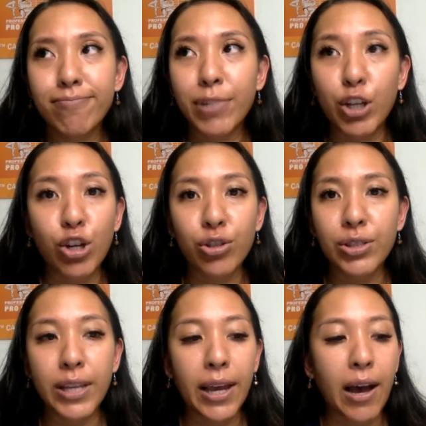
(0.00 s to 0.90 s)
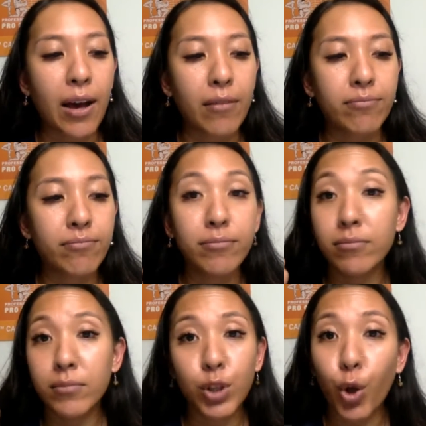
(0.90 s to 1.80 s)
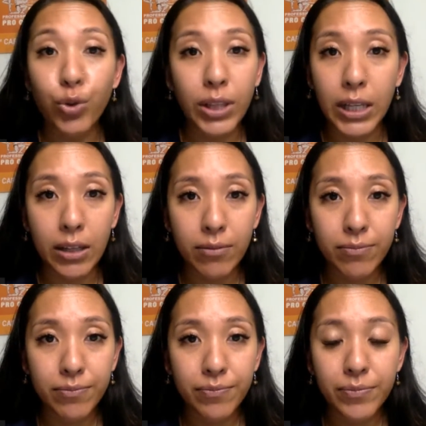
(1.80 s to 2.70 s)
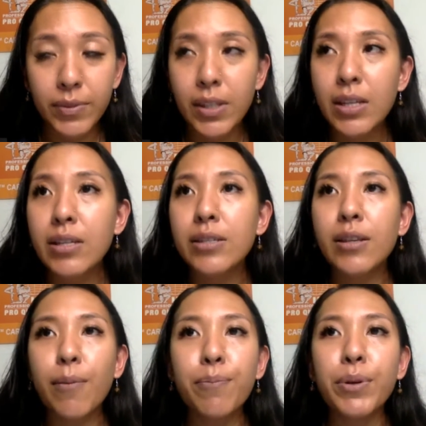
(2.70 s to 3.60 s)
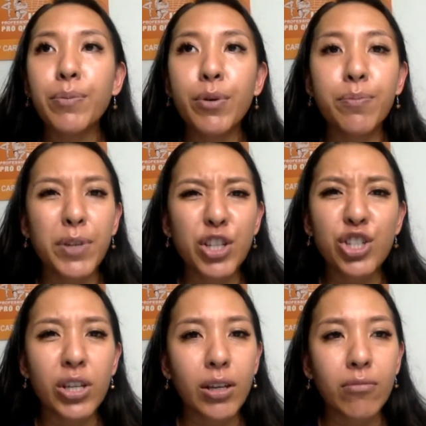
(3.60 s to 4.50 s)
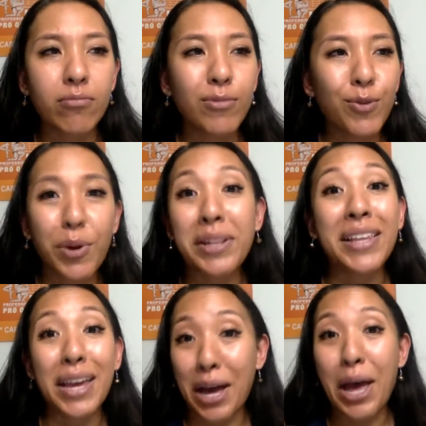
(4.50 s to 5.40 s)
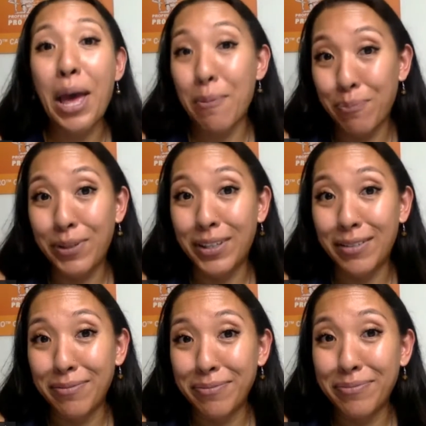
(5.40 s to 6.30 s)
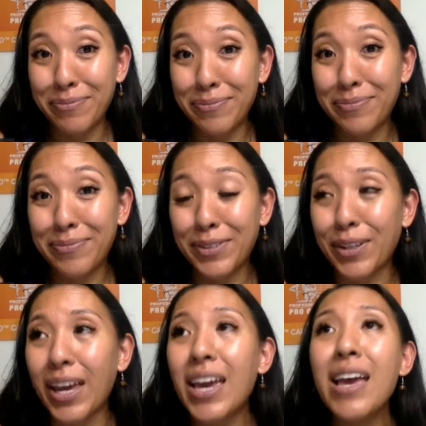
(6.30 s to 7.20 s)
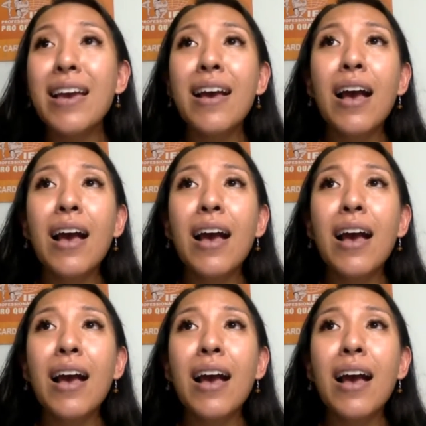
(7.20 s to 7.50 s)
because they are lonely. Some people binge eat when they are happy. Okay.